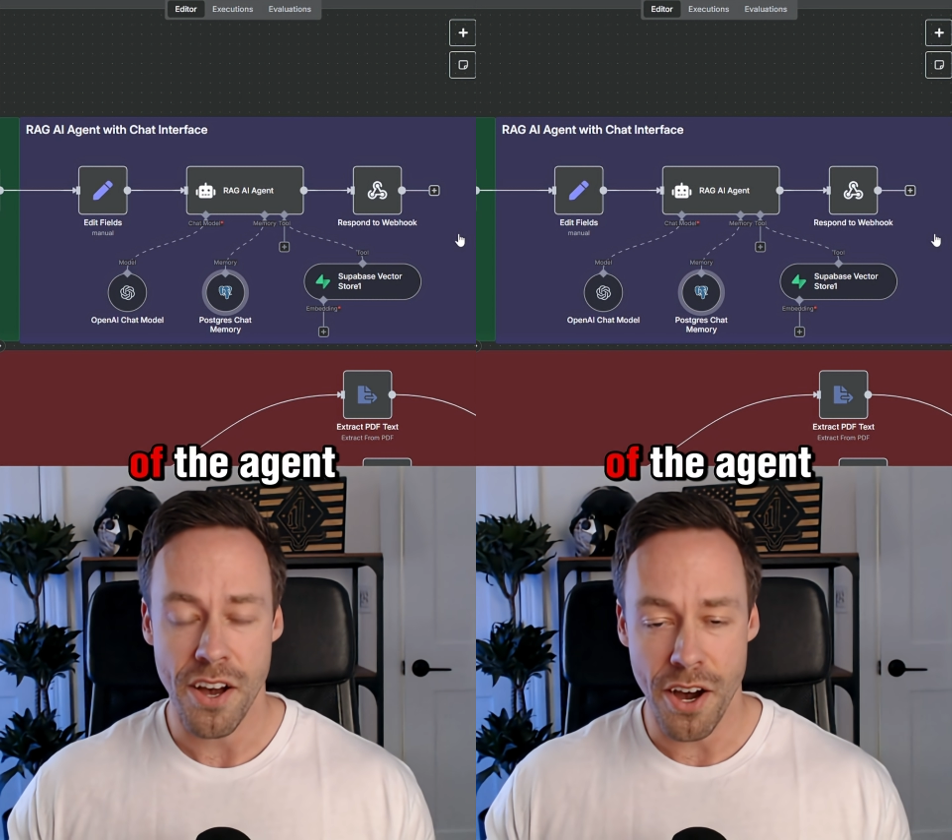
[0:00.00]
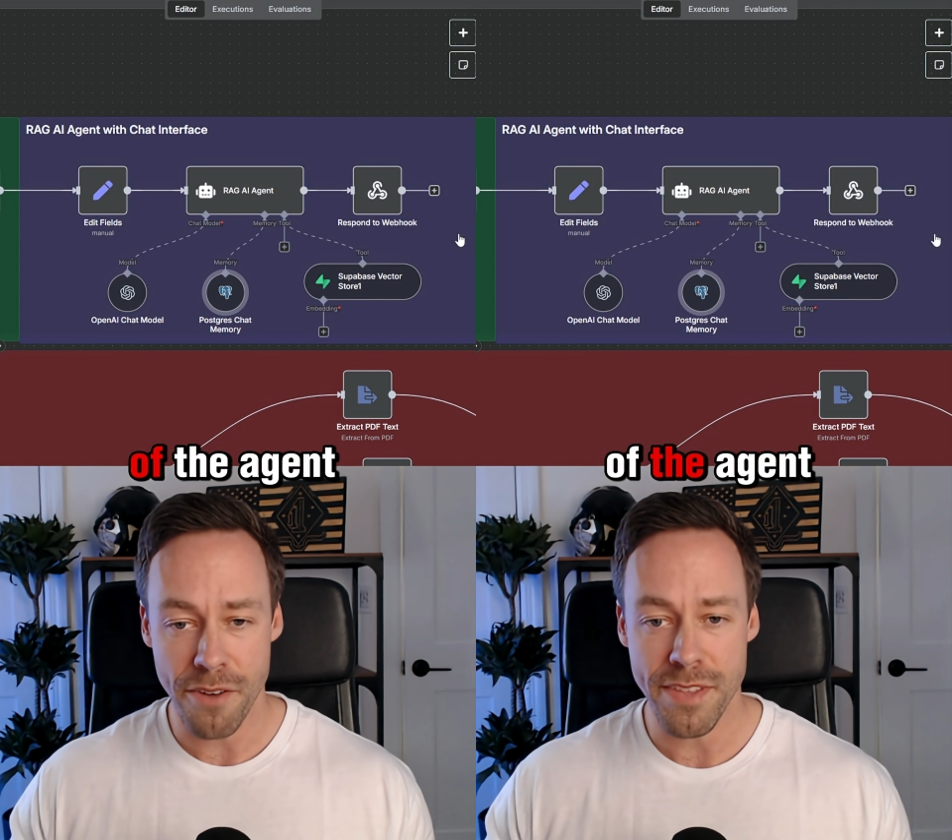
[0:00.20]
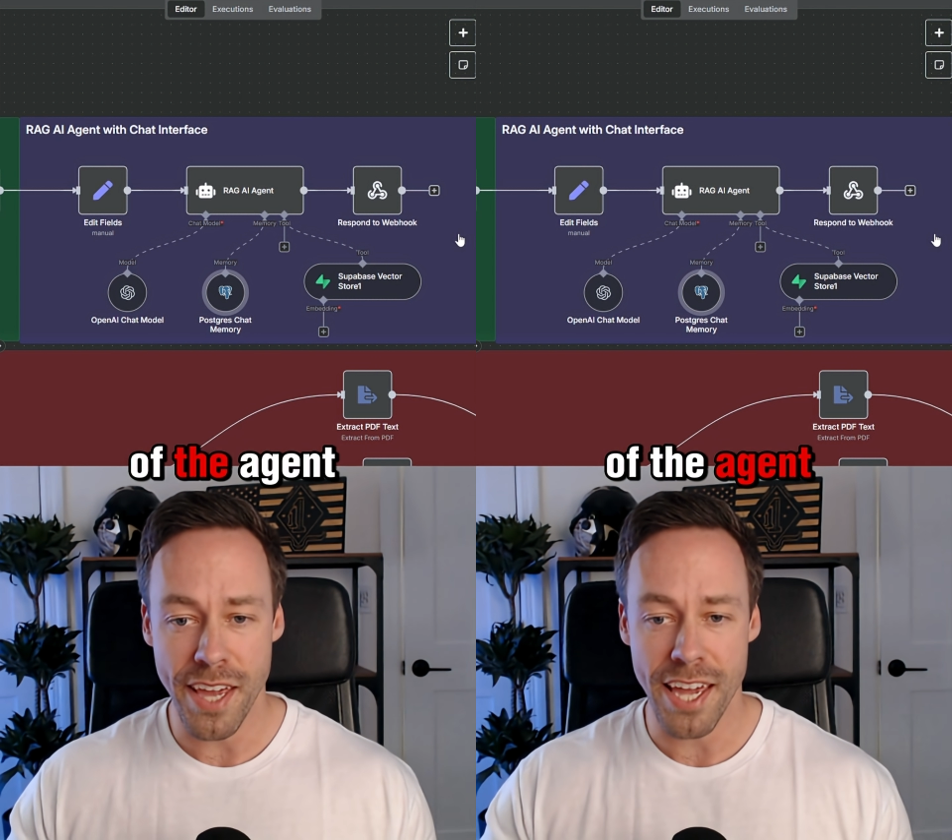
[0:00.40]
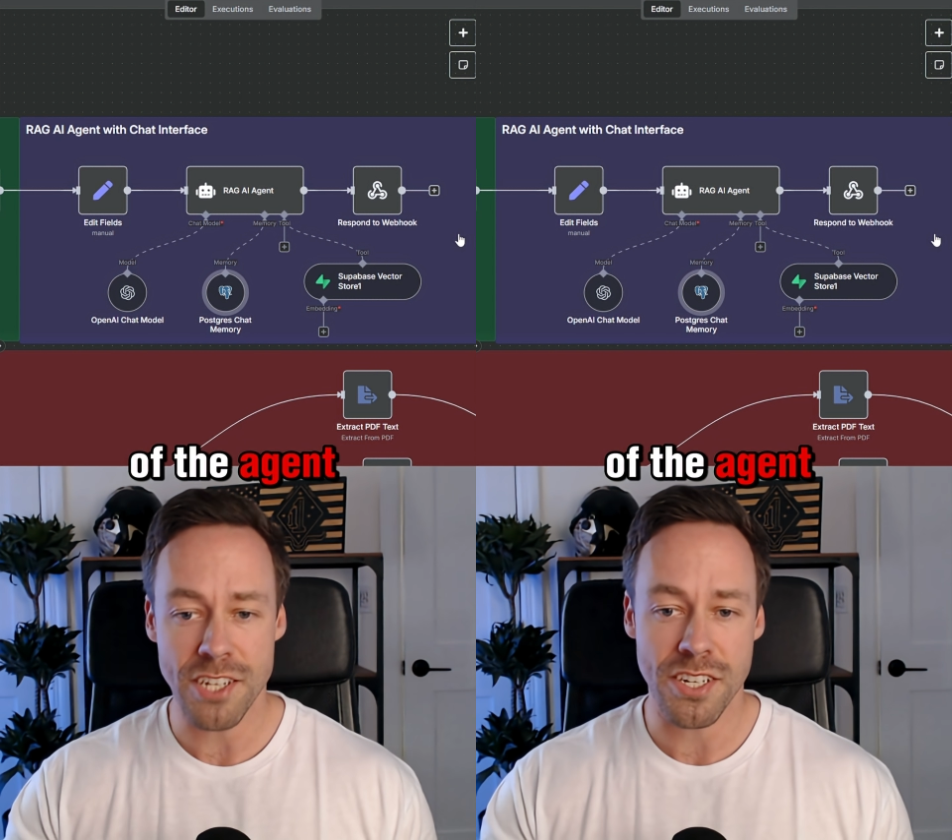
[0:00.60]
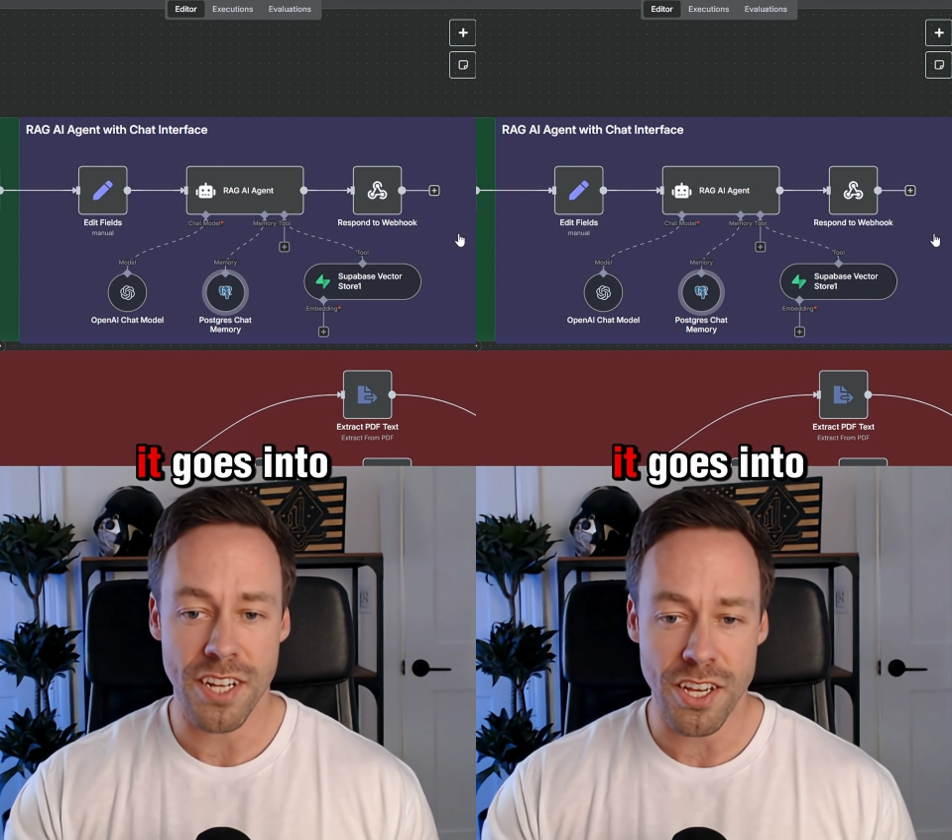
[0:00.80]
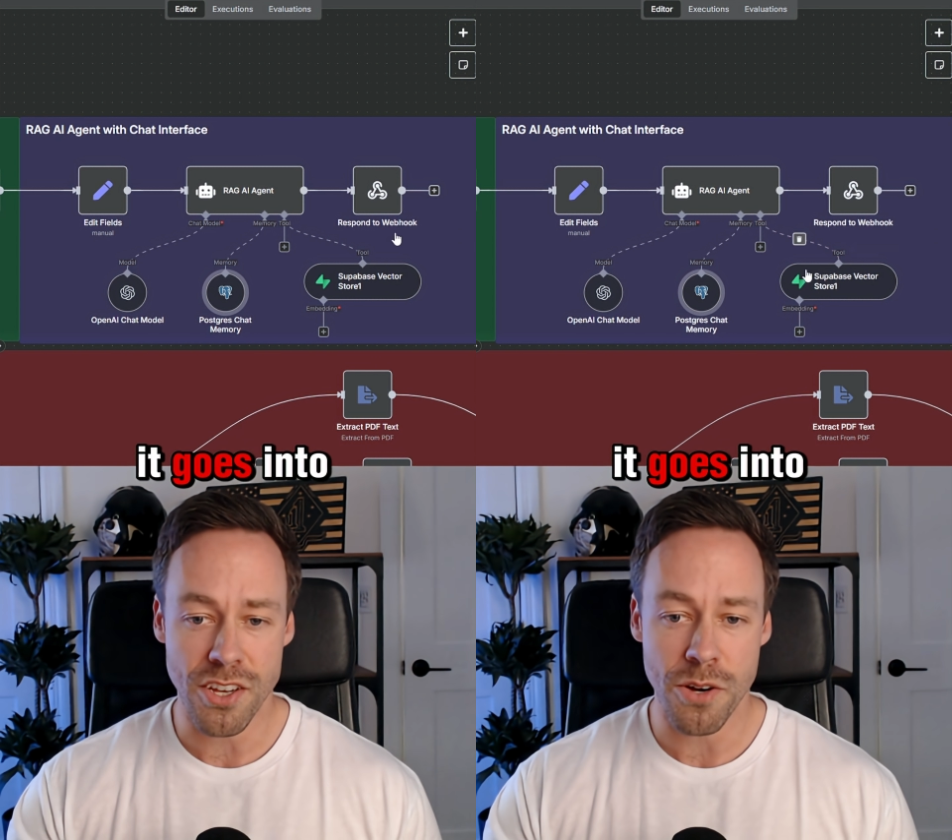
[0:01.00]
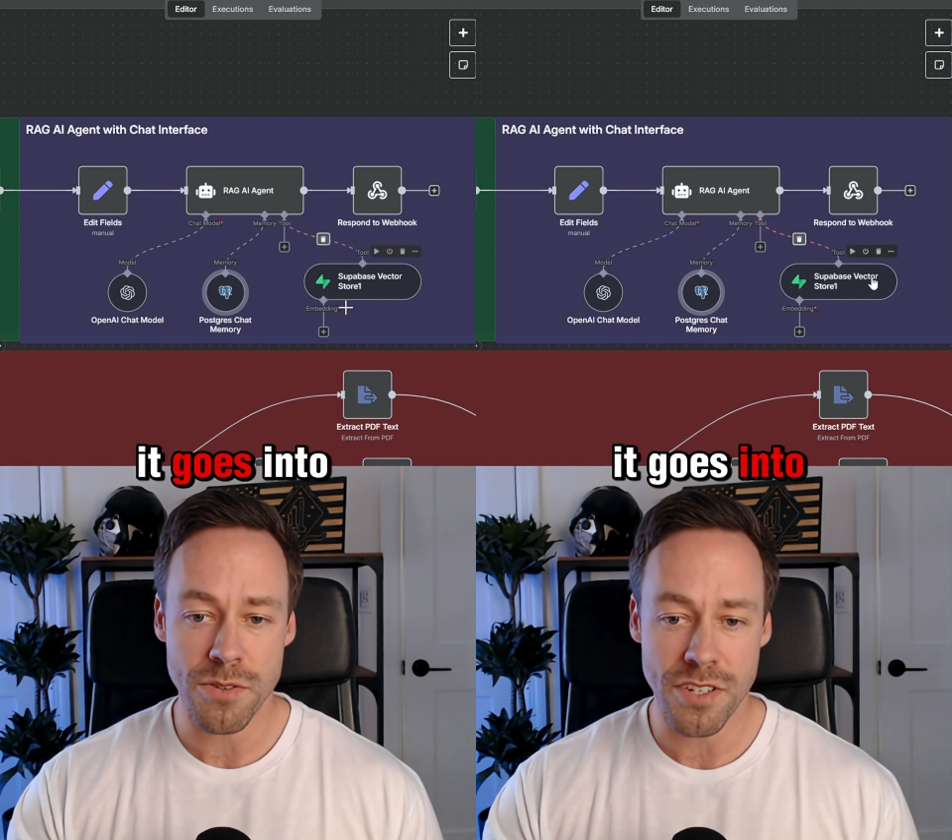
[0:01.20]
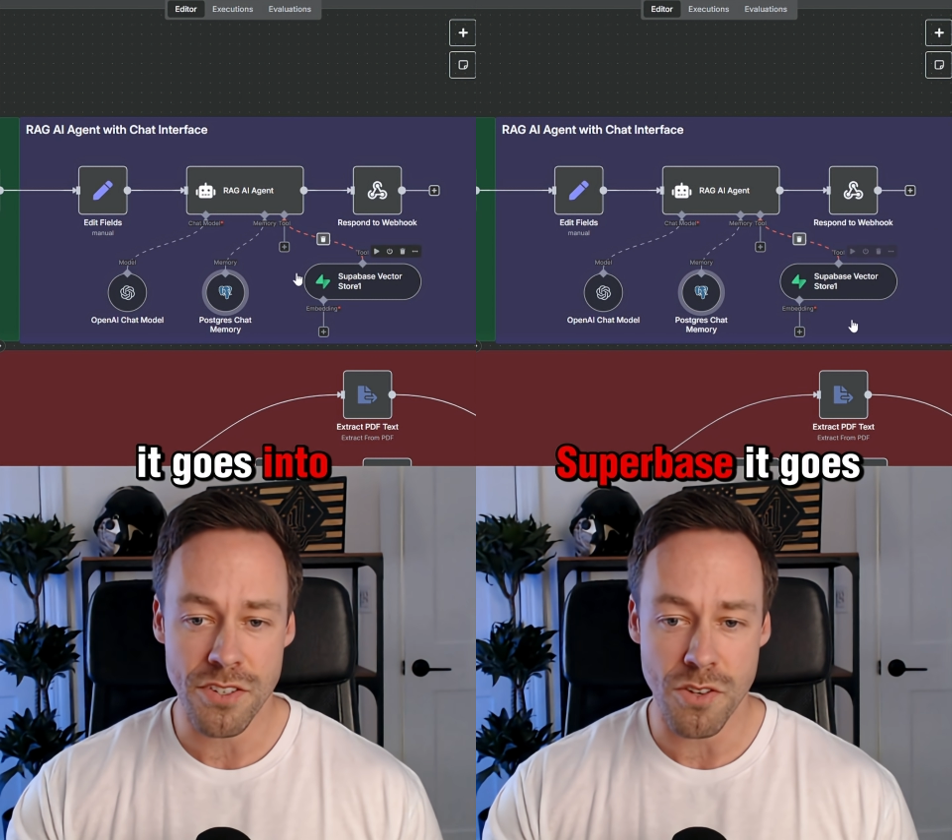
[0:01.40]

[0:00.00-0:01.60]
of the agent, it goes into